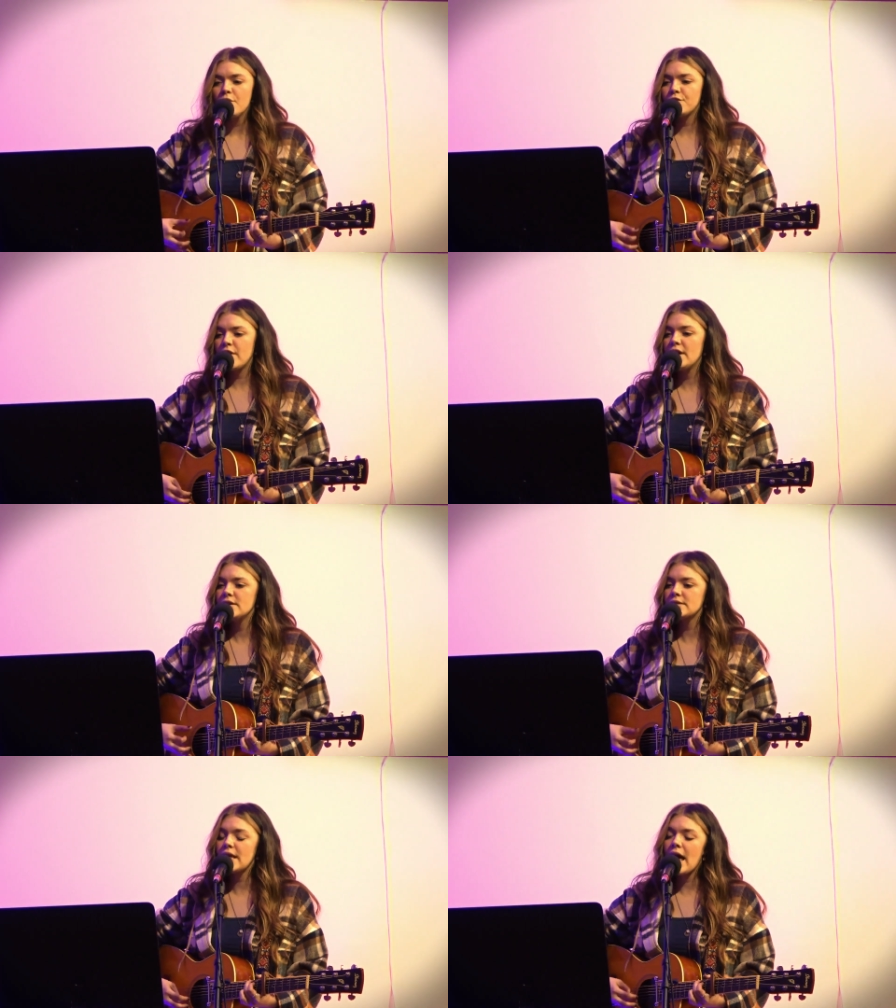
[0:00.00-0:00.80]

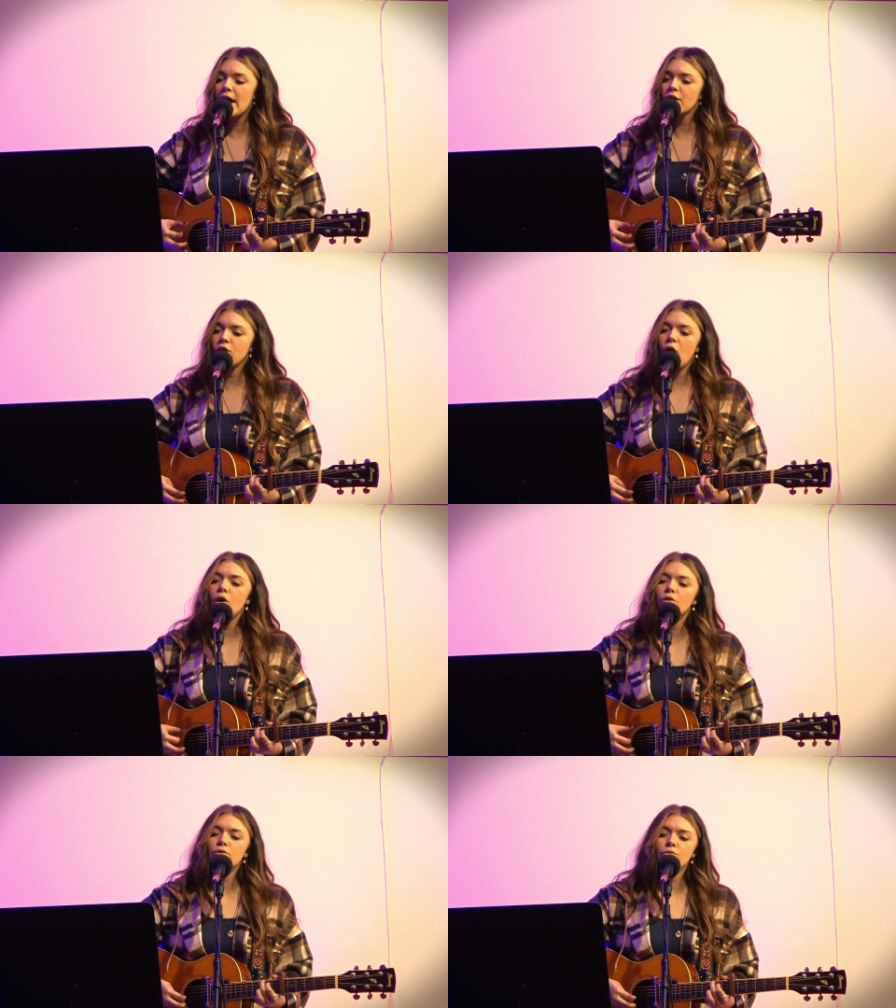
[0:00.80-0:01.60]
Face like
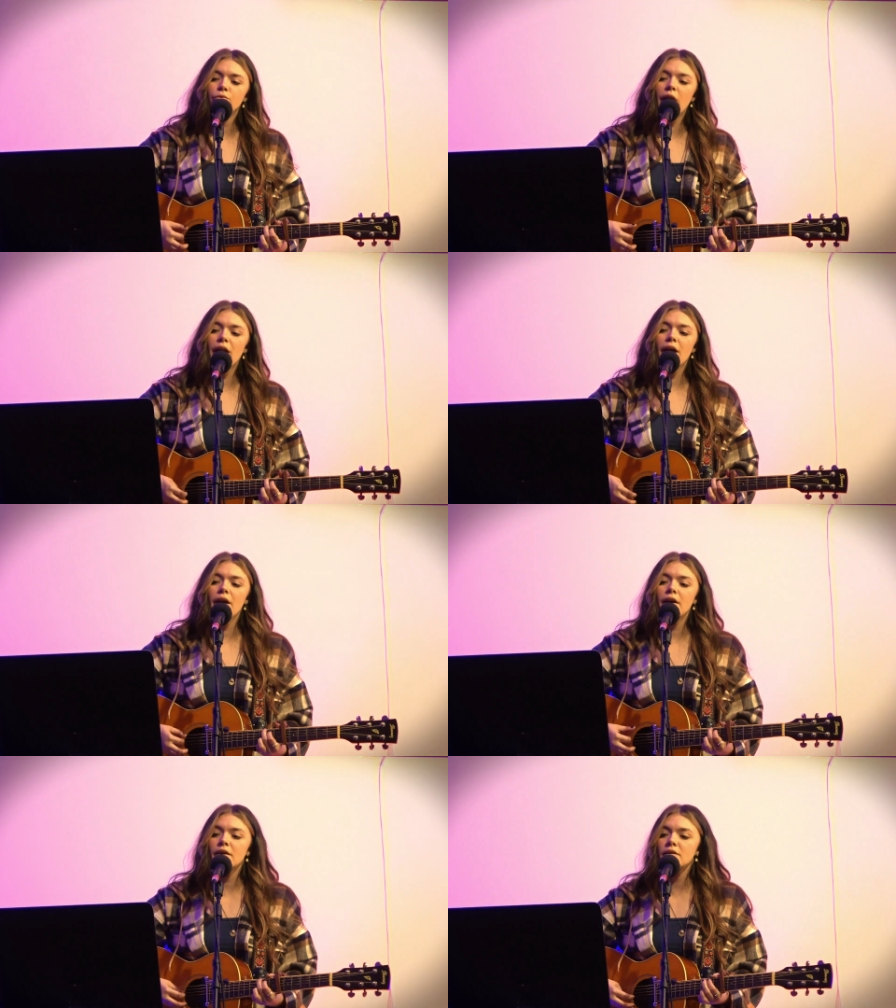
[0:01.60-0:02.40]
all the
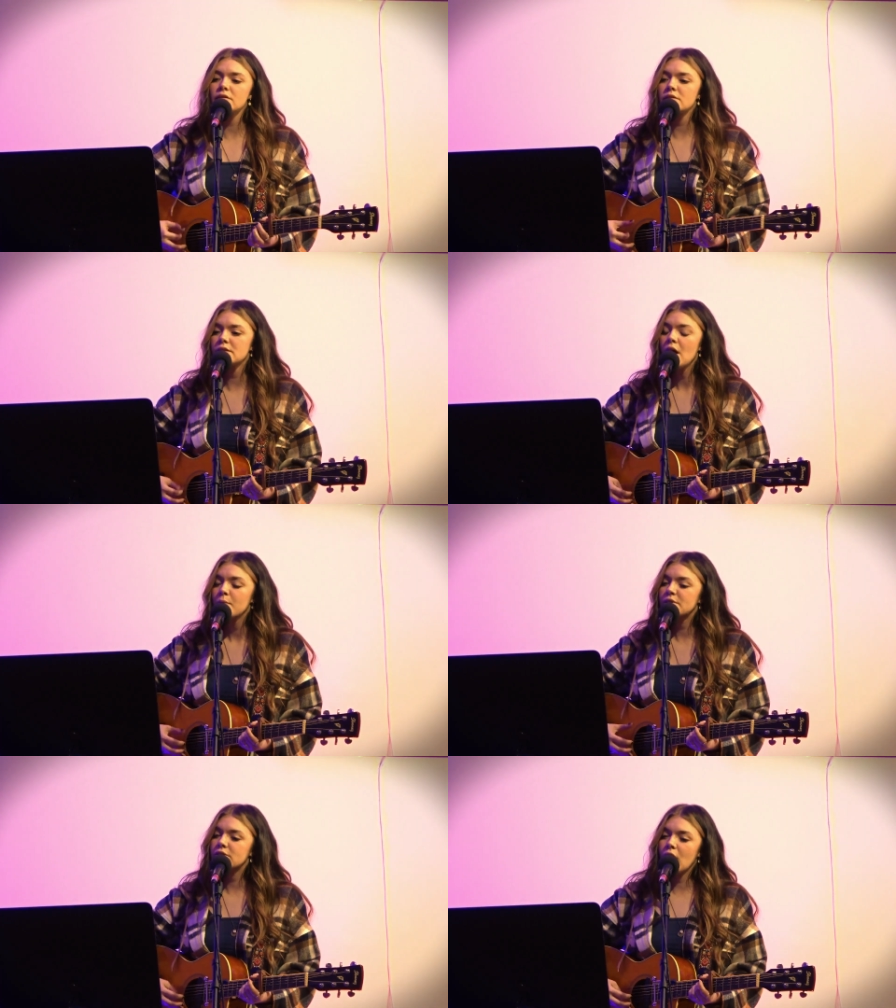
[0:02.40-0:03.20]
rest,
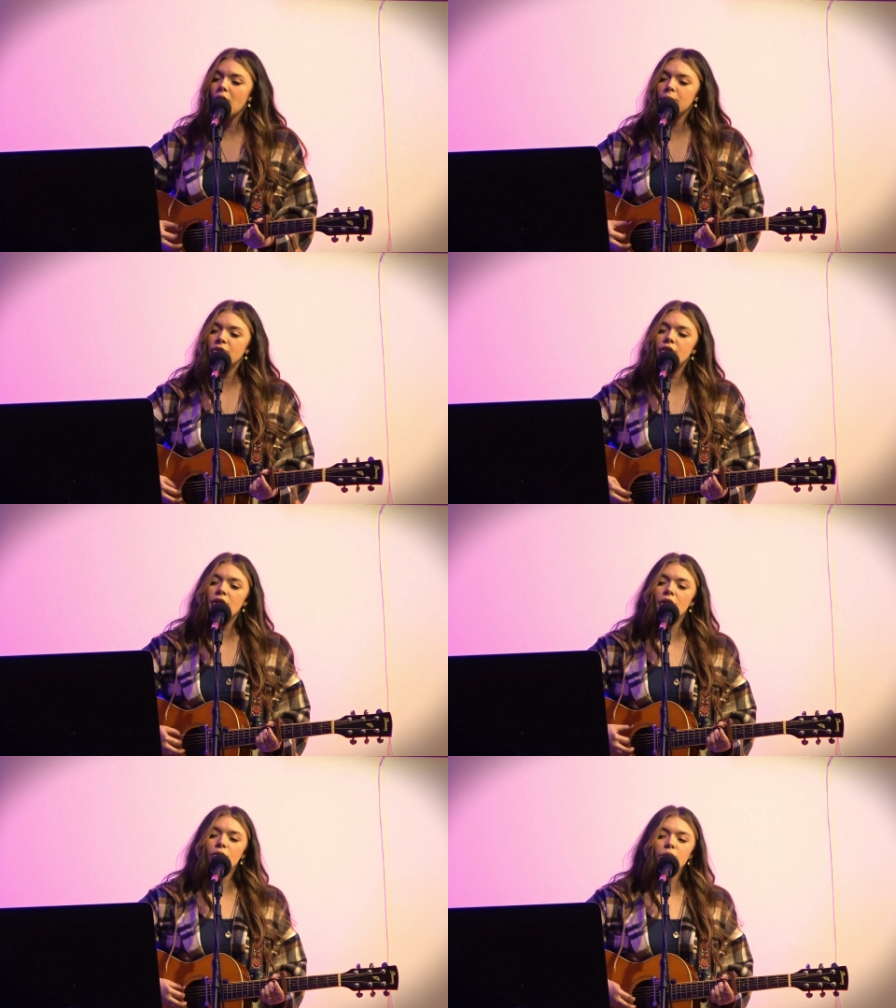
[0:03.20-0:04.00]

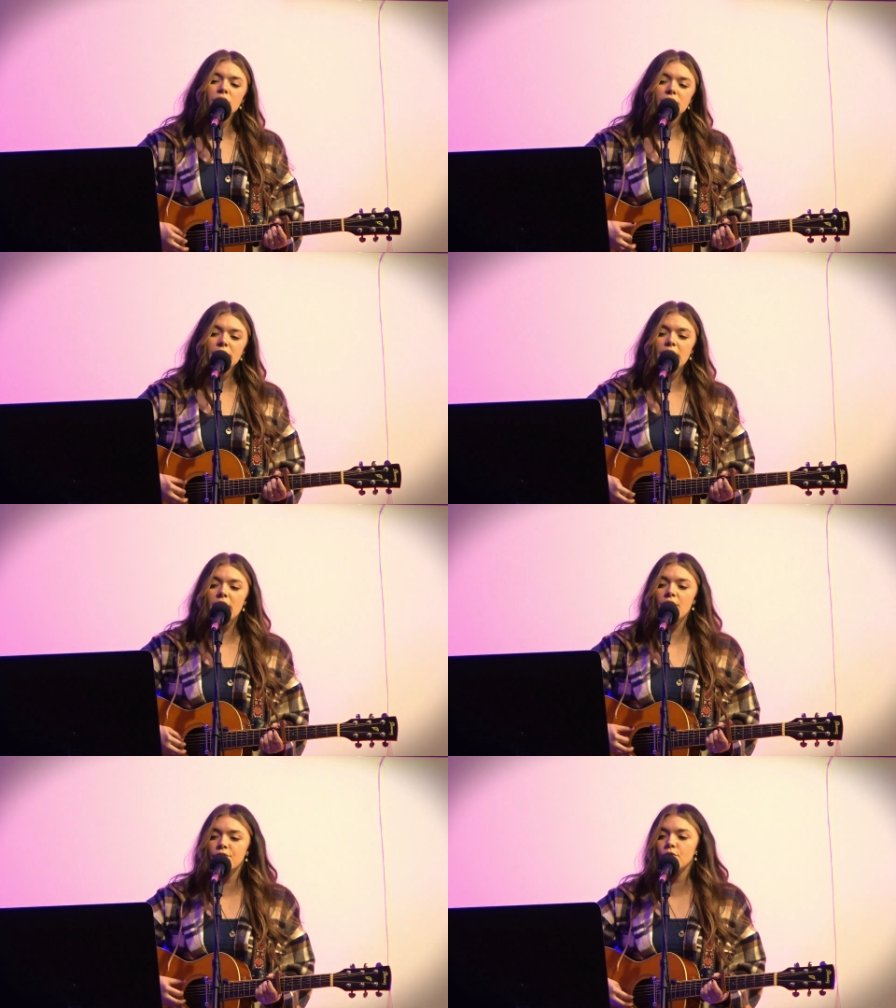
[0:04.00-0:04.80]
something was
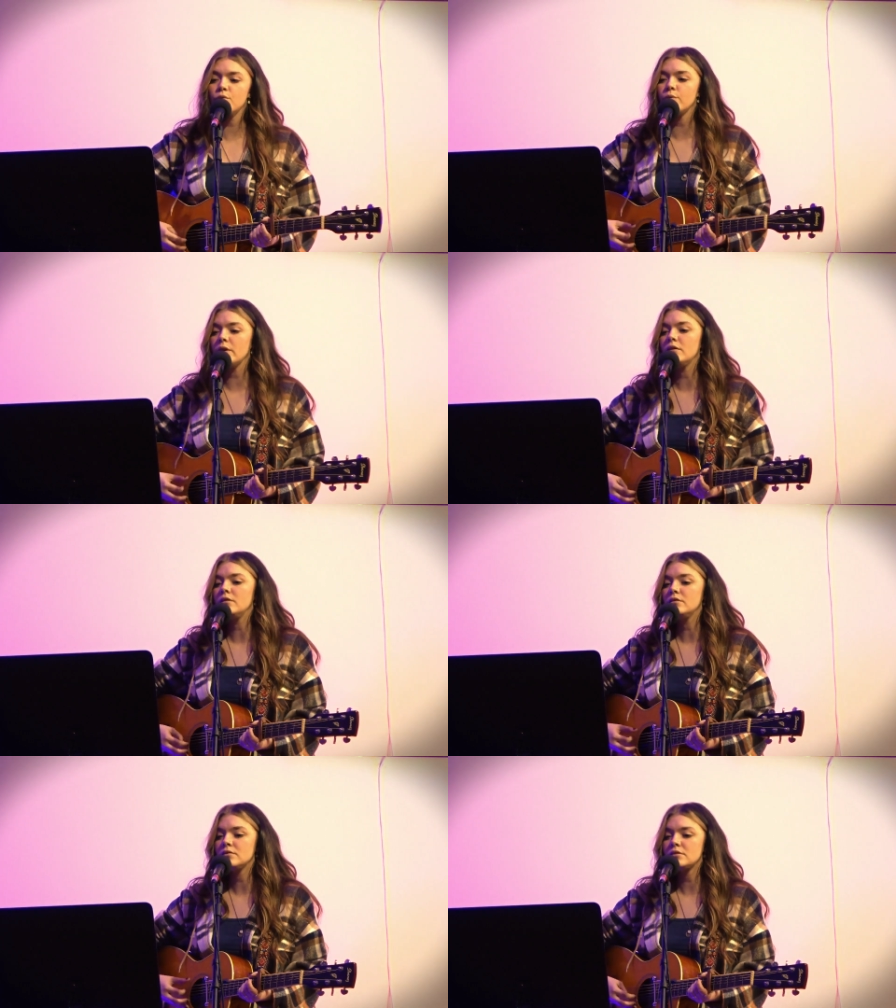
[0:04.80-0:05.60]

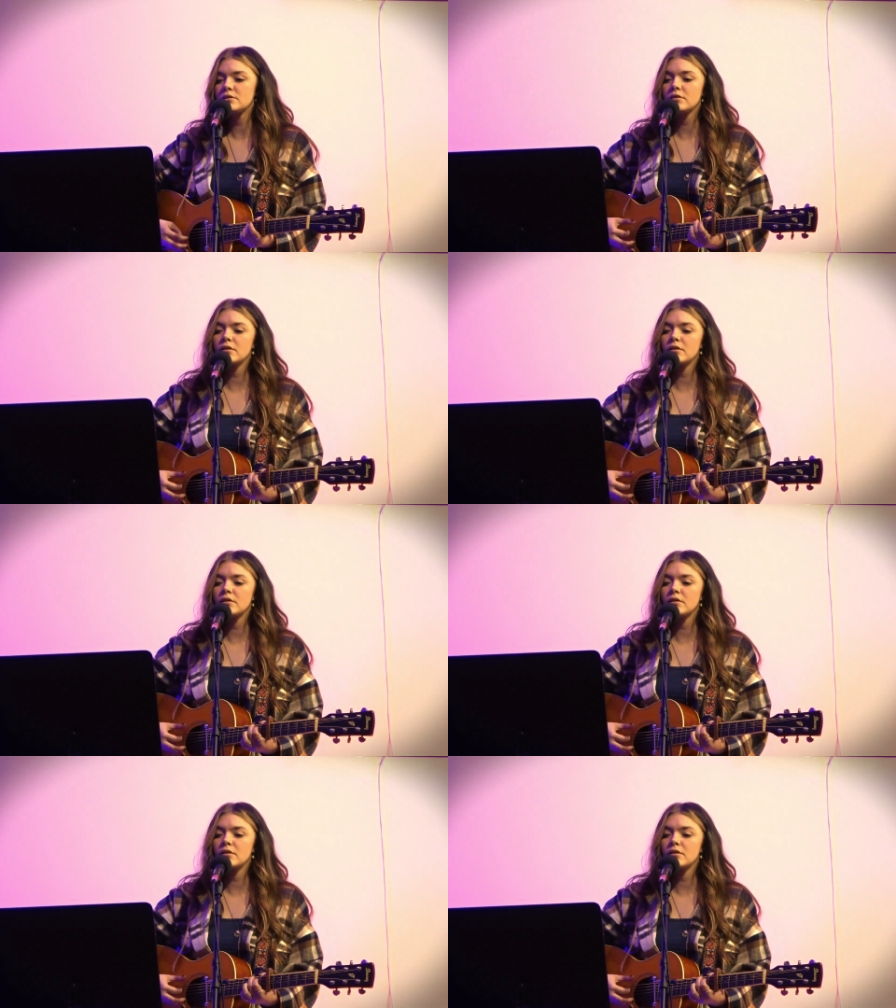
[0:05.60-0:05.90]
different.